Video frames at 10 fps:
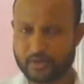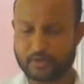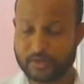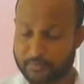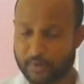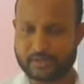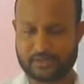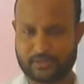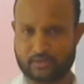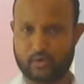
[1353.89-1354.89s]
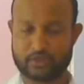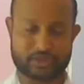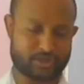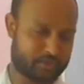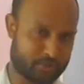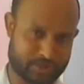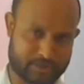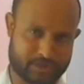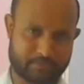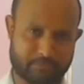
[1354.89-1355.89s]
responses on the
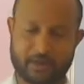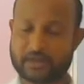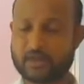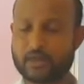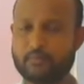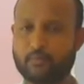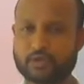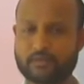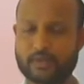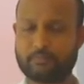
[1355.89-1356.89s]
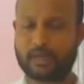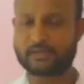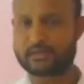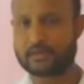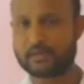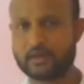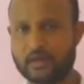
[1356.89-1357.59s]
stimulus, but most of the plants